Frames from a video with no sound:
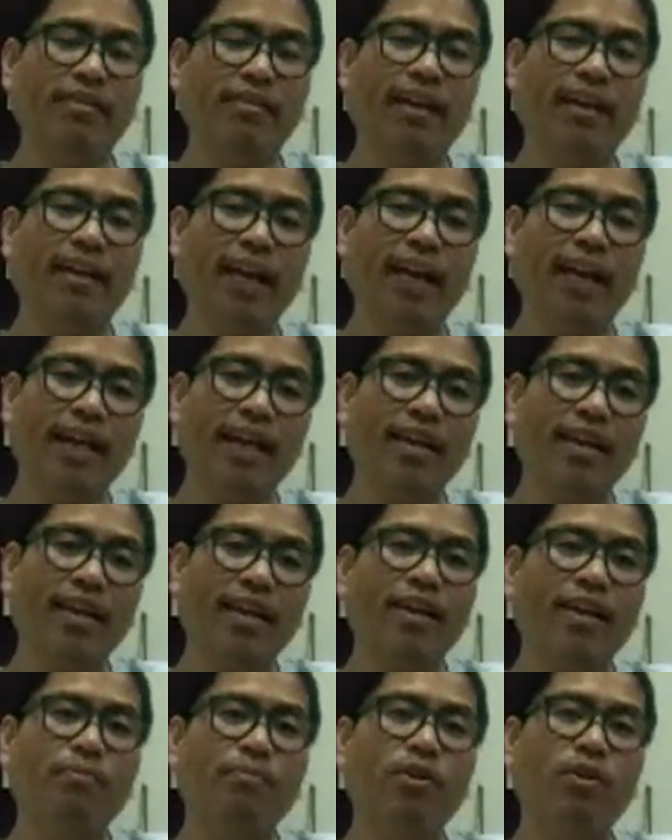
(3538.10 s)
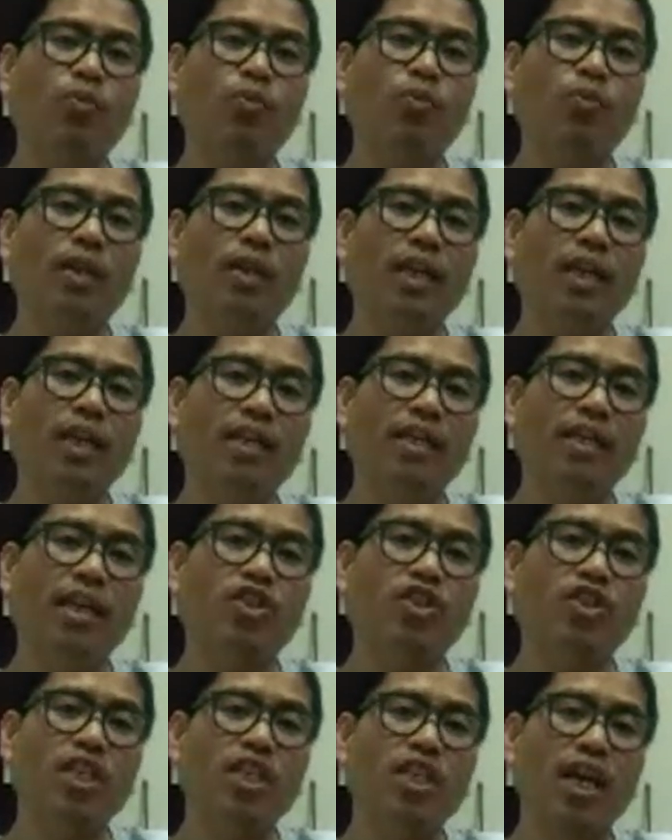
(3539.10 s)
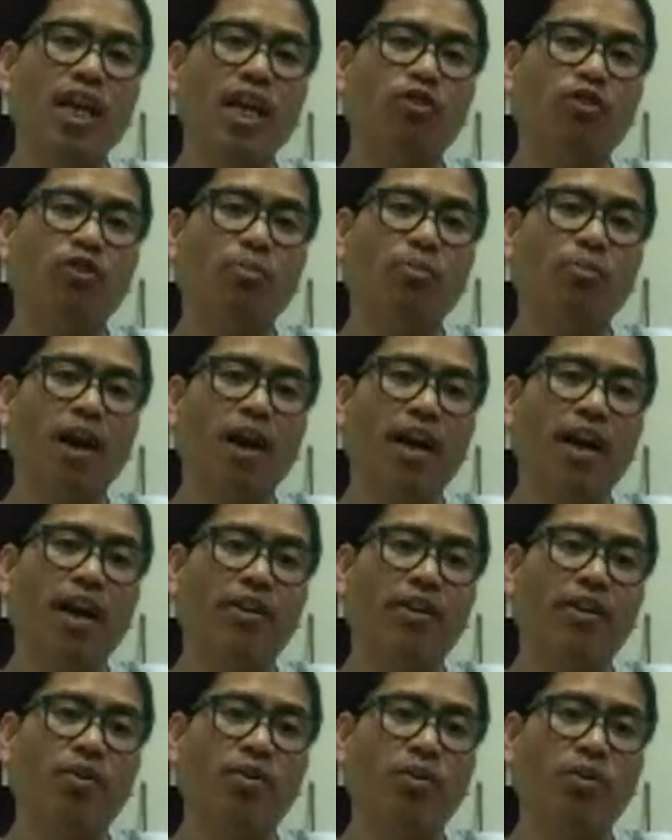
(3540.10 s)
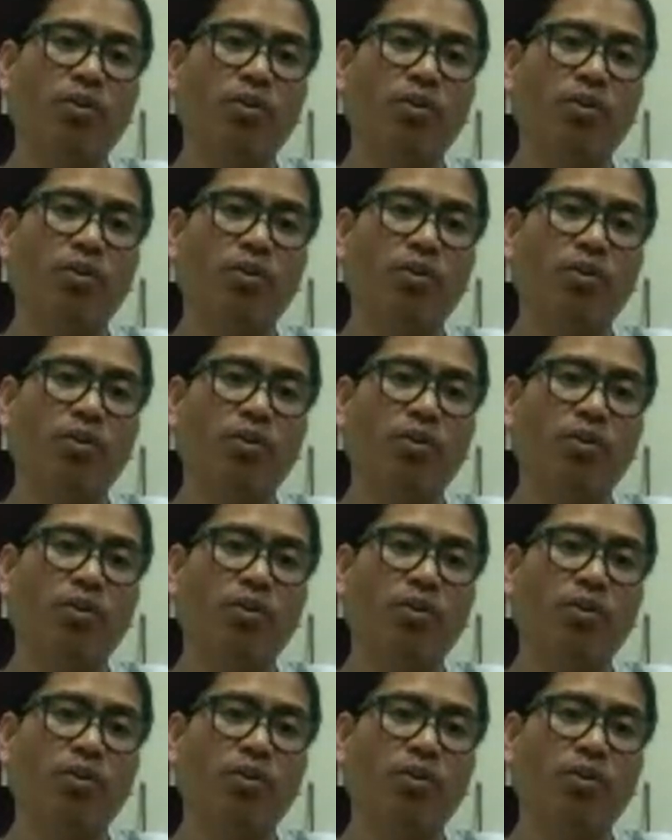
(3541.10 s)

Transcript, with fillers: okay? Because we need HDL to be higher